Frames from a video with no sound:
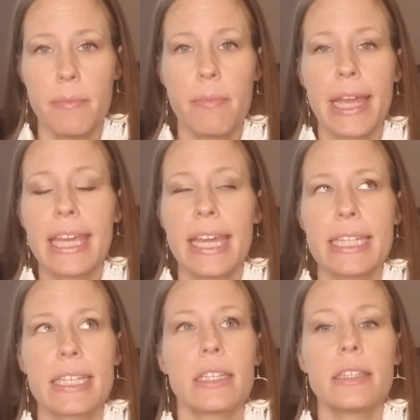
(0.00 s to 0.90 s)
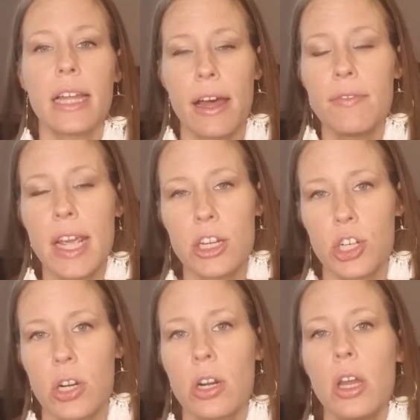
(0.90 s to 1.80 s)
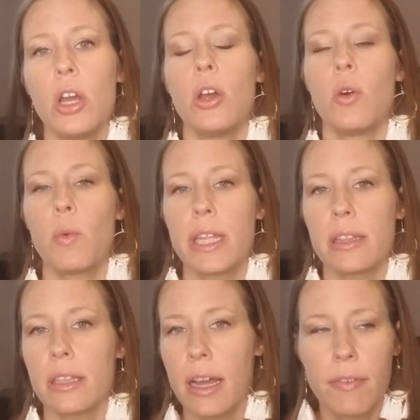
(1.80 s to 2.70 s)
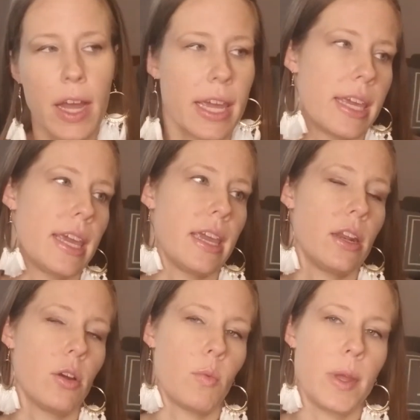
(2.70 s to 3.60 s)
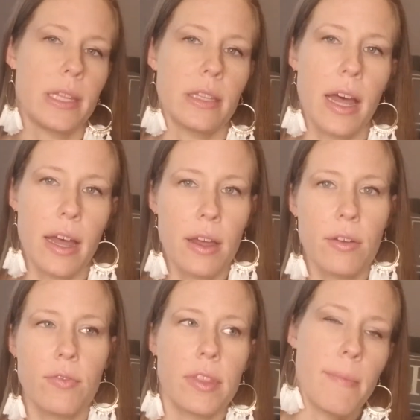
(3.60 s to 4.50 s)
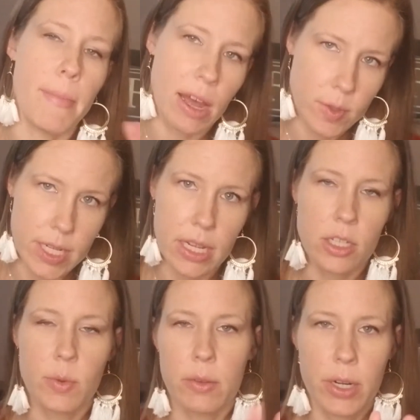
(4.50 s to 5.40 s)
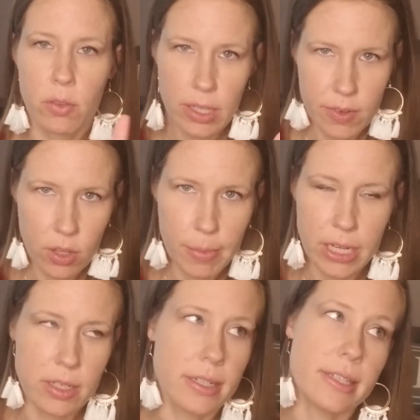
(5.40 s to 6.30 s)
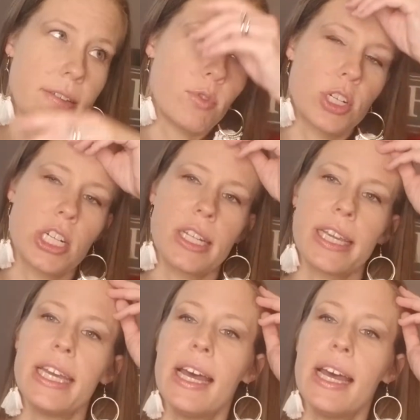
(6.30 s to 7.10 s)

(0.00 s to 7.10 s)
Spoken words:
My kids love nature. We love hiking. We love the mountains. We don't live near the mountains, unfortunately.